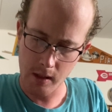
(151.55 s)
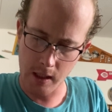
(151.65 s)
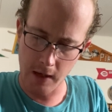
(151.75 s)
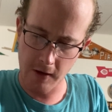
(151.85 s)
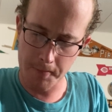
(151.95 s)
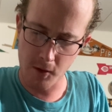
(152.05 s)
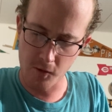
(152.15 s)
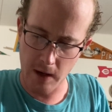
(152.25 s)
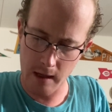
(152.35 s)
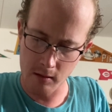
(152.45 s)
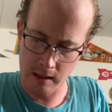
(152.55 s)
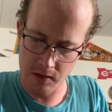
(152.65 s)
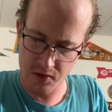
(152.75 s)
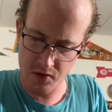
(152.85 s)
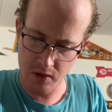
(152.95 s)
Give up your
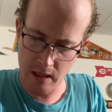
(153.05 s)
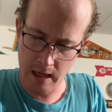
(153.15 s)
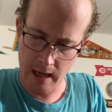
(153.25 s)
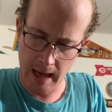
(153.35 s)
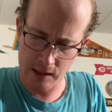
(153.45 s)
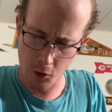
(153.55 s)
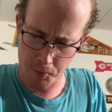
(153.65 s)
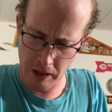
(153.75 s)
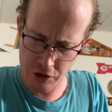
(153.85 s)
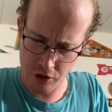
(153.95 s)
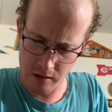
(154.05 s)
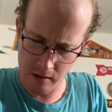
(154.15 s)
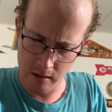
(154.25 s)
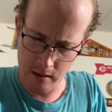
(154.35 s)
violence and oppression,